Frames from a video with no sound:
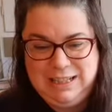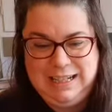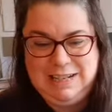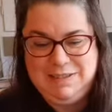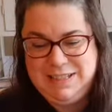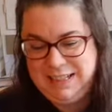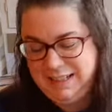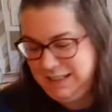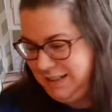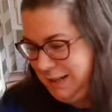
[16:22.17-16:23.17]
it and have a
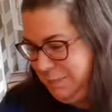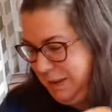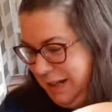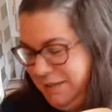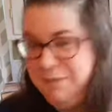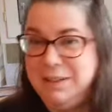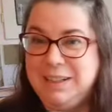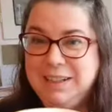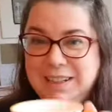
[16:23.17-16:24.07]
second cup of coffee.